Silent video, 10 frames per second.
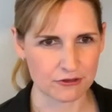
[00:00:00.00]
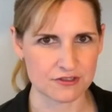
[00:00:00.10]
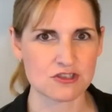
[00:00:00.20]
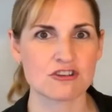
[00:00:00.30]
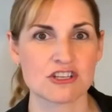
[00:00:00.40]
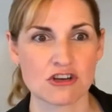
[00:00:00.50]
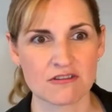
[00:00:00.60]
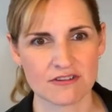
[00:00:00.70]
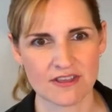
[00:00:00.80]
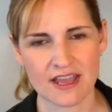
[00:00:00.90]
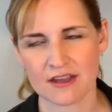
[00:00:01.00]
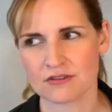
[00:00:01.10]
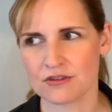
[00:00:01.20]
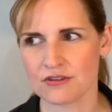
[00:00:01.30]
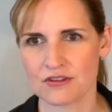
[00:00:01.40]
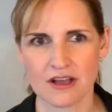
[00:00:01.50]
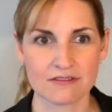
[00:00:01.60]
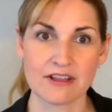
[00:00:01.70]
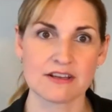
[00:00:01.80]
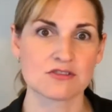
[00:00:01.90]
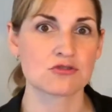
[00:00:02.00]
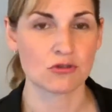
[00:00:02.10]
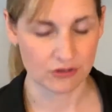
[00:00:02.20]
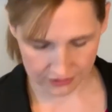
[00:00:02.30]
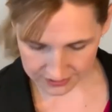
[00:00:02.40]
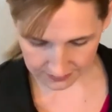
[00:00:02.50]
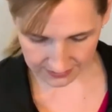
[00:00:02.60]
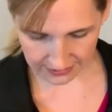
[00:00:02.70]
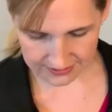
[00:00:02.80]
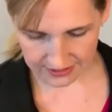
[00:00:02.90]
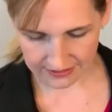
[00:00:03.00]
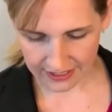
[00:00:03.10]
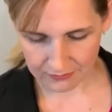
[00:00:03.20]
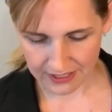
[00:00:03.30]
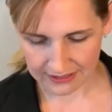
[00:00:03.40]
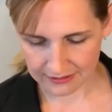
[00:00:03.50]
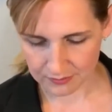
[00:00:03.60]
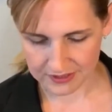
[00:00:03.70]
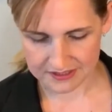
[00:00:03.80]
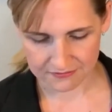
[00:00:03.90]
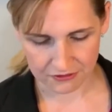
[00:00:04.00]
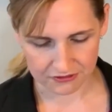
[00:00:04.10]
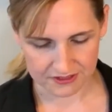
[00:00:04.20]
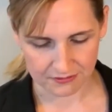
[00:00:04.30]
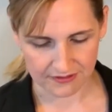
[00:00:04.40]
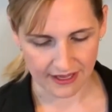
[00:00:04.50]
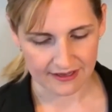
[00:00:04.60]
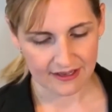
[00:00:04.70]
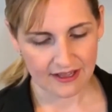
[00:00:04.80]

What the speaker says: to stretch over the handle of like a stroller or something else like that. We had a little bit of difficulty with that.